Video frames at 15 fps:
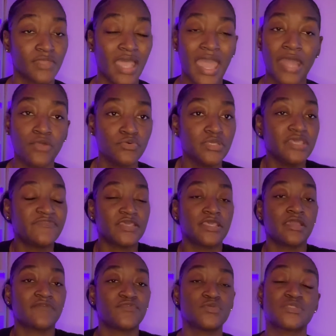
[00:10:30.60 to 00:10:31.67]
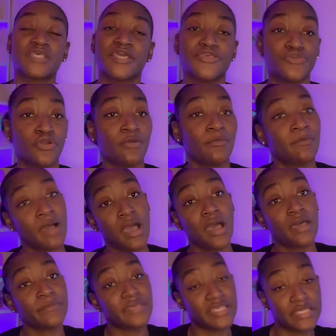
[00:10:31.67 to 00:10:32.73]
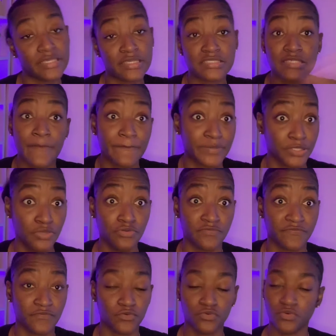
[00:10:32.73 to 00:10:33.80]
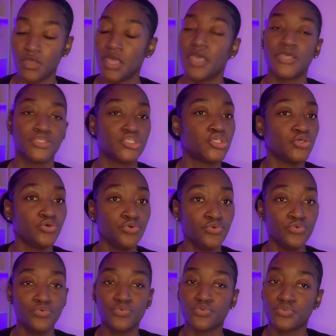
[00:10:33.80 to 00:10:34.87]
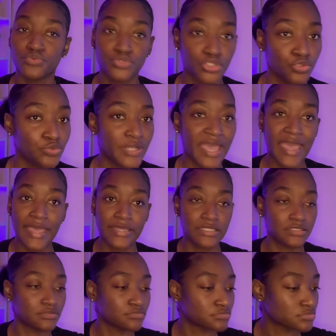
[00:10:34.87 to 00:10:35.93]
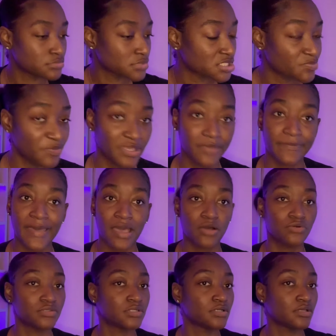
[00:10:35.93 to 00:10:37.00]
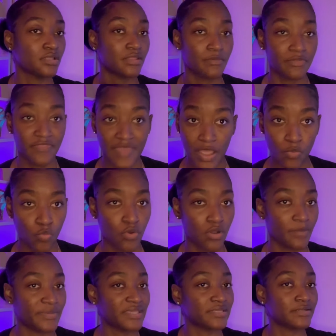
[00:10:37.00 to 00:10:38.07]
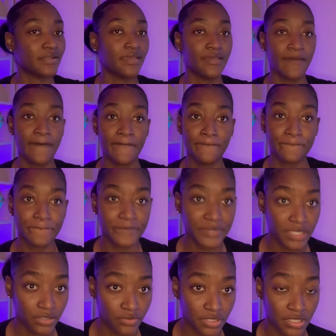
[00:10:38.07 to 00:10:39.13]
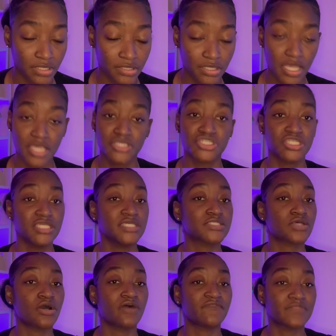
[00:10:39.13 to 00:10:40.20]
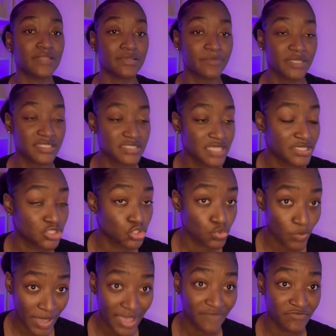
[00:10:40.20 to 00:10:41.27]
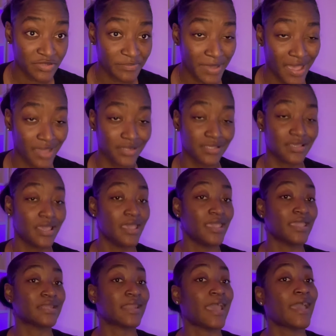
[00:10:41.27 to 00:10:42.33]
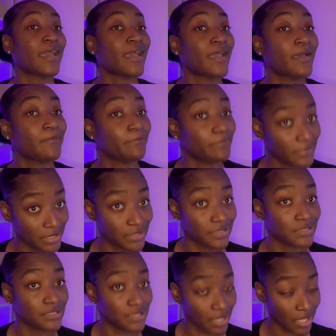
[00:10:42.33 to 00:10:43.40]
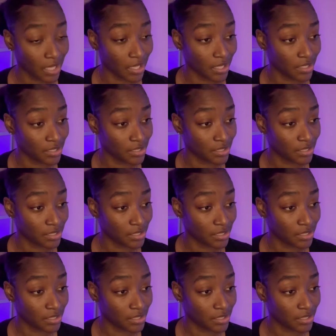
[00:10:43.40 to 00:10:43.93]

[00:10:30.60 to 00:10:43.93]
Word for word: I don't even care if you say your mom is beautiful. You do not speak about that woman period. She is off limits to everybody. And I mean that.